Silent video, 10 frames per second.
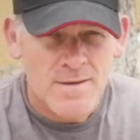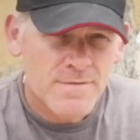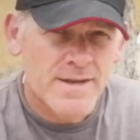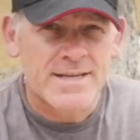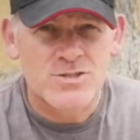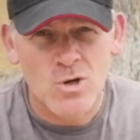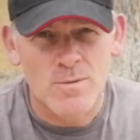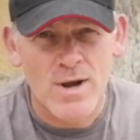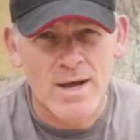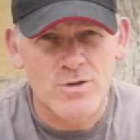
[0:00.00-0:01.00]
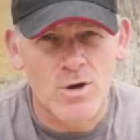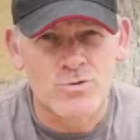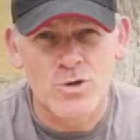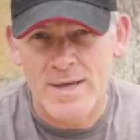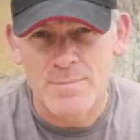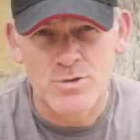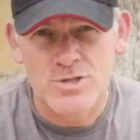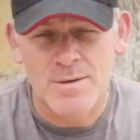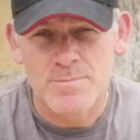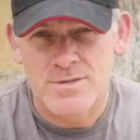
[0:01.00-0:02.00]
The next time round, I would do 8
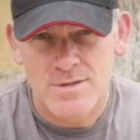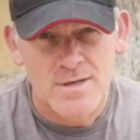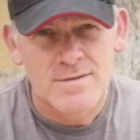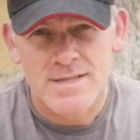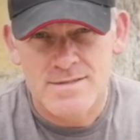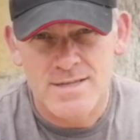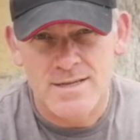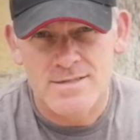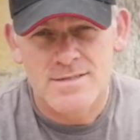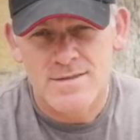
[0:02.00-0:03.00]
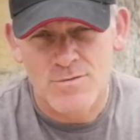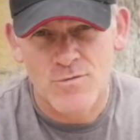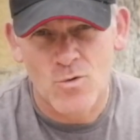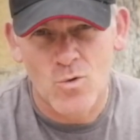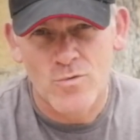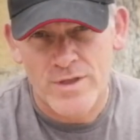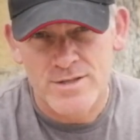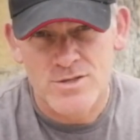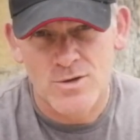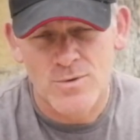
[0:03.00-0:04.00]
push-ups, then 6, then 4, then
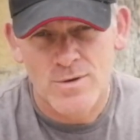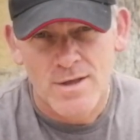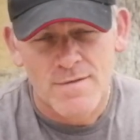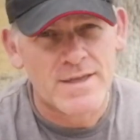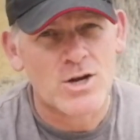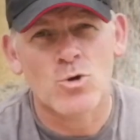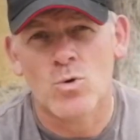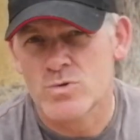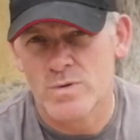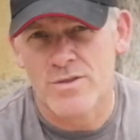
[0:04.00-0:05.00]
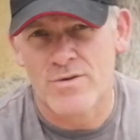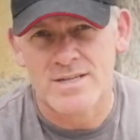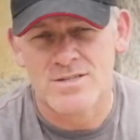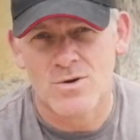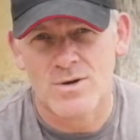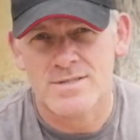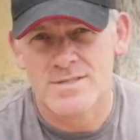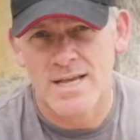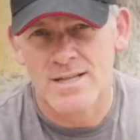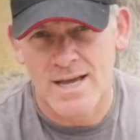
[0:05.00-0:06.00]
2. Then I'd go on to another exercise,
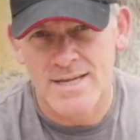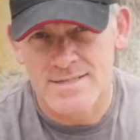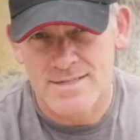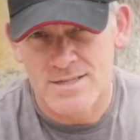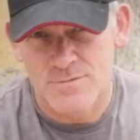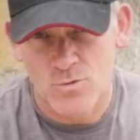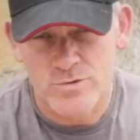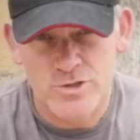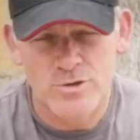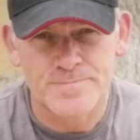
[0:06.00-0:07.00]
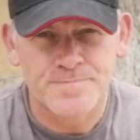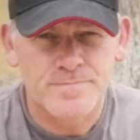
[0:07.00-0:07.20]
10, 8, 6, 4, 2.